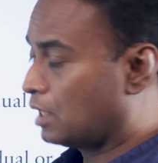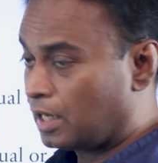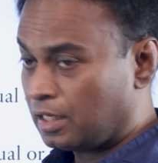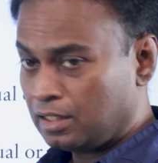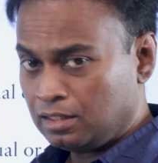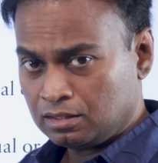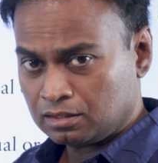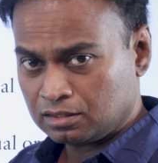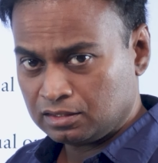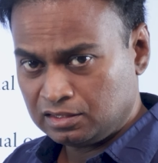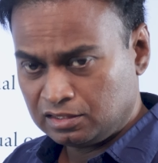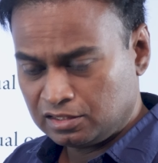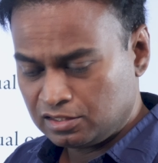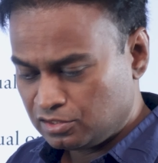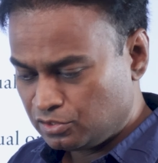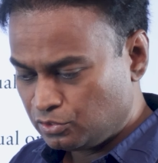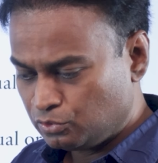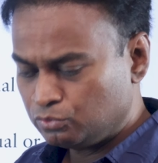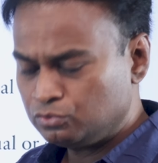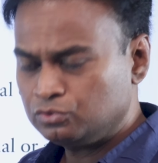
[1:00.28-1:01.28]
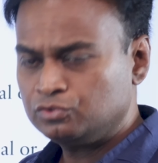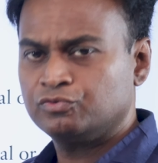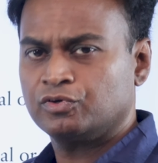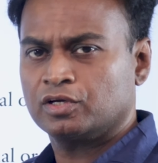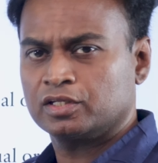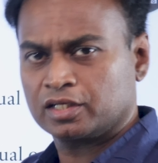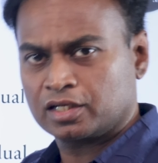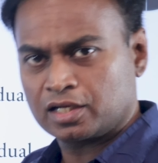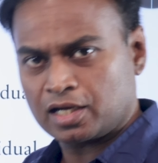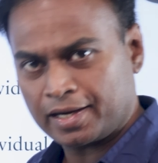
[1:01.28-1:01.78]
and it is used
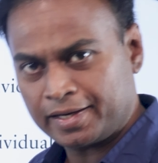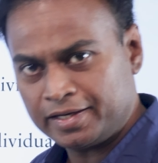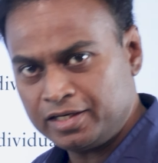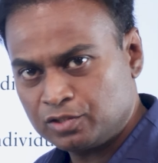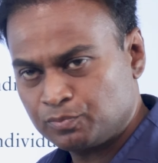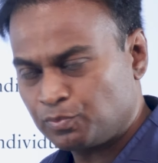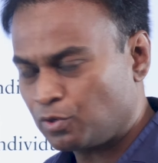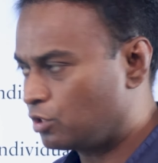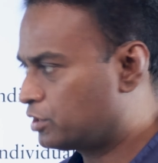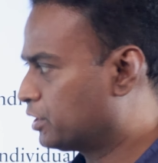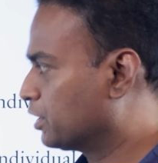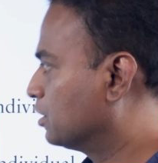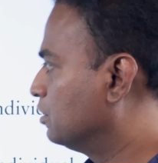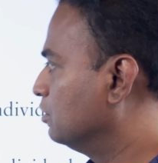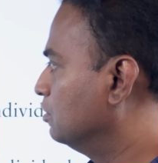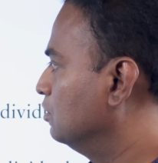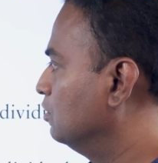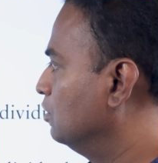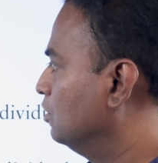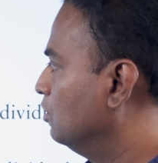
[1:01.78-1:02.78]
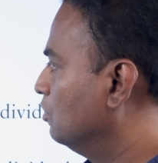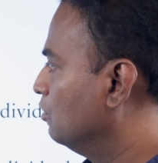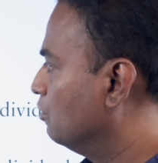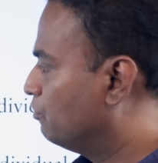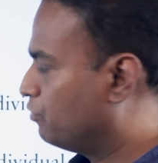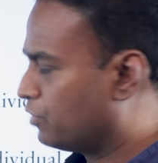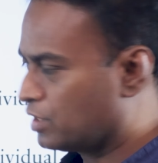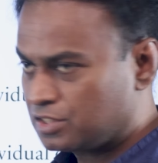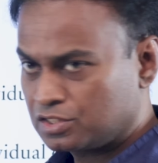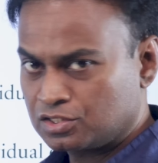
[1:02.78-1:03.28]
for the current project.
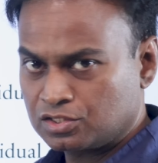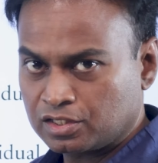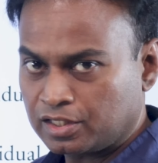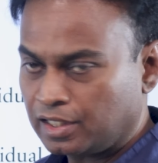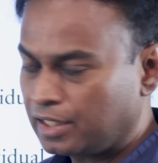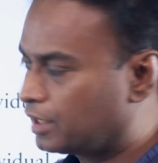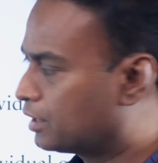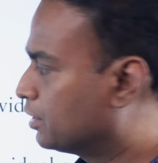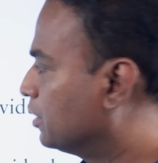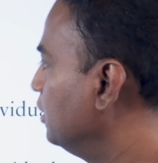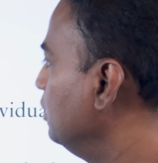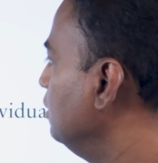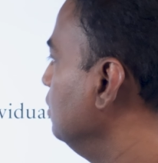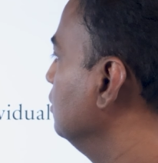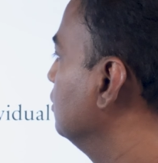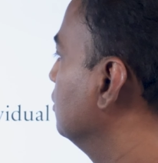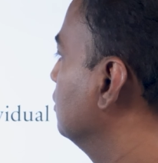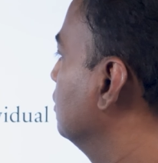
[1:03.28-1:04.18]
First collected,